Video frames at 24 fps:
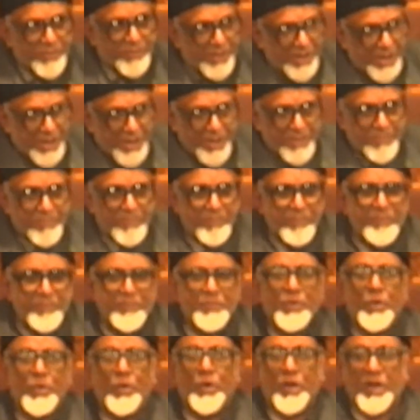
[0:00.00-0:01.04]
or the
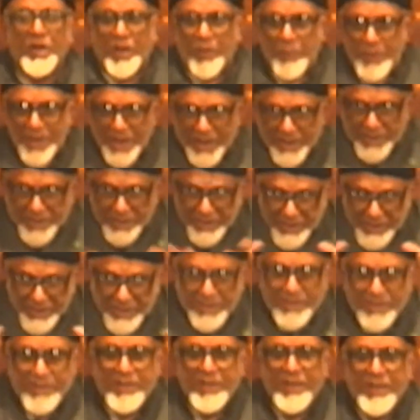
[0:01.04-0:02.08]
dream, or
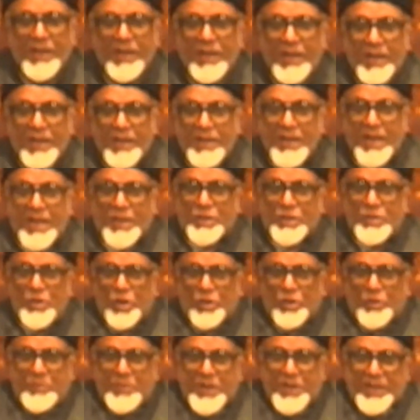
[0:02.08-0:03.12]
awakening,
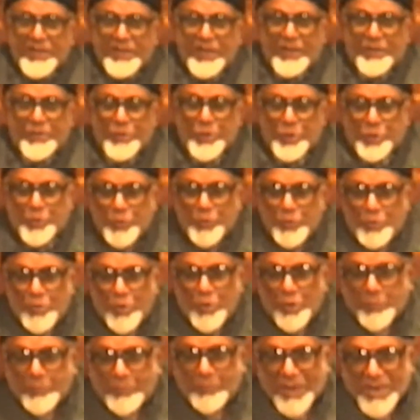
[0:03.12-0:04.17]
does not mean
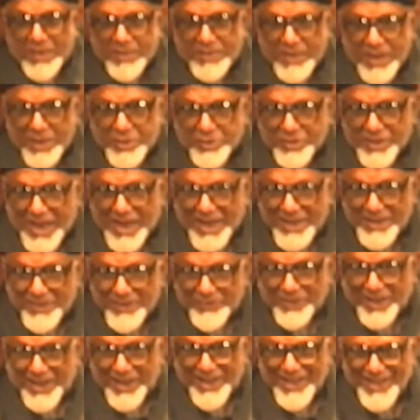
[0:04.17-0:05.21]
that you should not
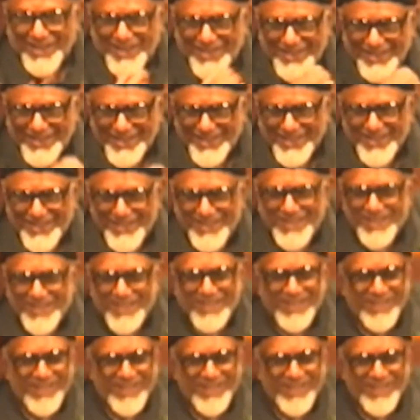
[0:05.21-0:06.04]
possess anything.